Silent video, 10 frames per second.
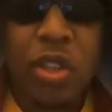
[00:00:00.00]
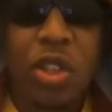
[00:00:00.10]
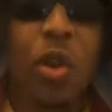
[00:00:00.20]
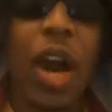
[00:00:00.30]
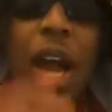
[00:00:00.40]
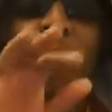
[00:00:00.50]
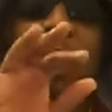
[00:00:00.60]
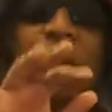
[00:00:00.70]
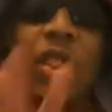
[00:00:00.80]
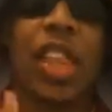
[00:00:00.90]
So I
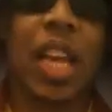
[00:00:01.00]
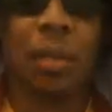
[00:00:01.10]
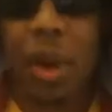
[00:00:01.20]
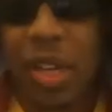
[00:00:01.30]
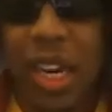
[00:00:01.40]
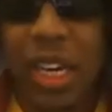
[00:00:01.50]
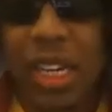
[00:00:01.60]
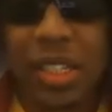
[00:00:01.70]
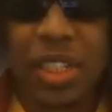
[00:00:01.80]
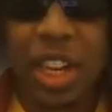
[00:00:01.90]
want you to think about that,
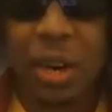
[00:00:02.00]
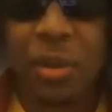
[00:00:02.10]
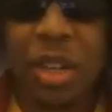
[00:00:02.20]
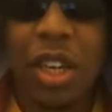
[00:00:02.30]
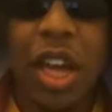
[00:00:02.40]
ladies and gentlemen,